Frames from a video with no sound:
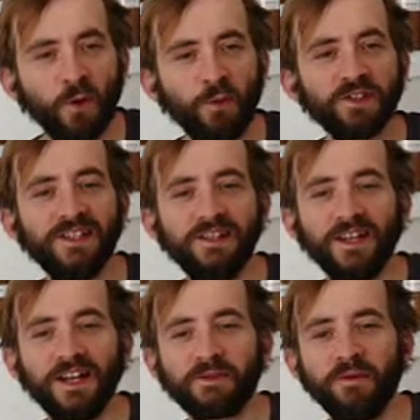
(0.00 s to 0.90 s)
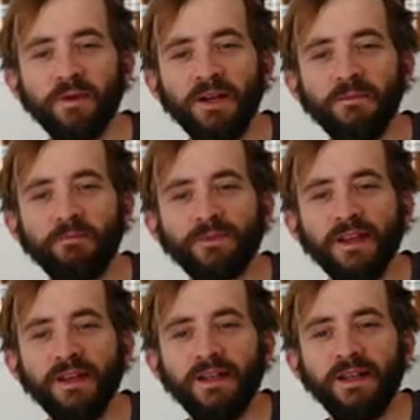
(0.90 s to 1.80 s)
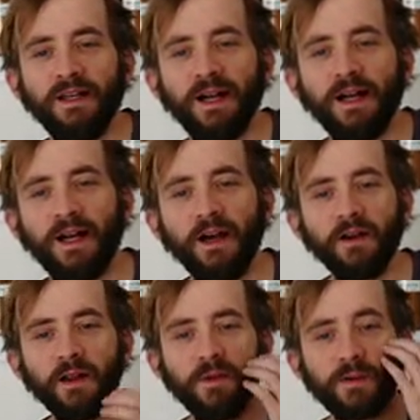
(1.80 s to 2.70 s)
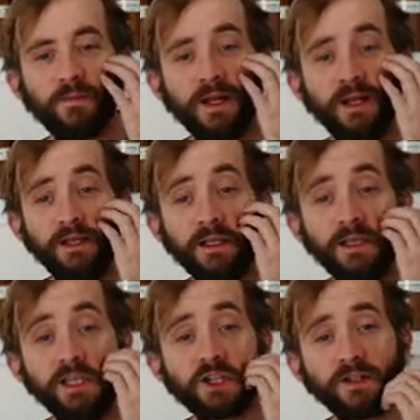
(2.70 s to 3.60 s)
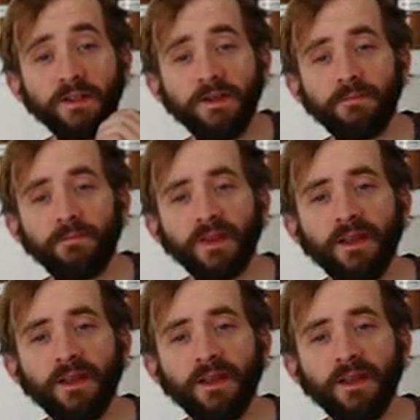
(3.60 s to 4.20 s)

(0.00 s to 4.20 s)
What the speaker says: we'll see. You can ask me about it. How did I make money initially?